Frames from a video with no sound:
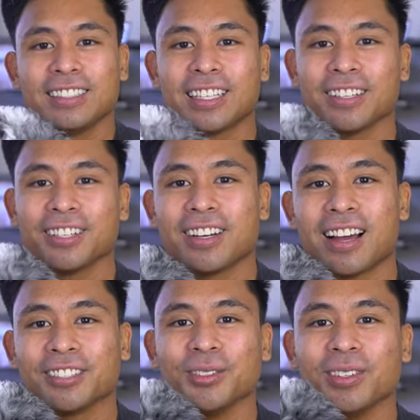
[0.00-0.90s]
Tell your
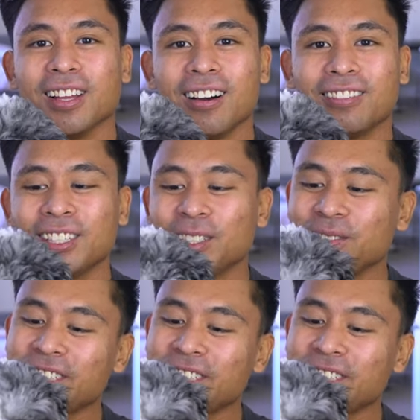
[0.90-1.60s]
dogs you love them.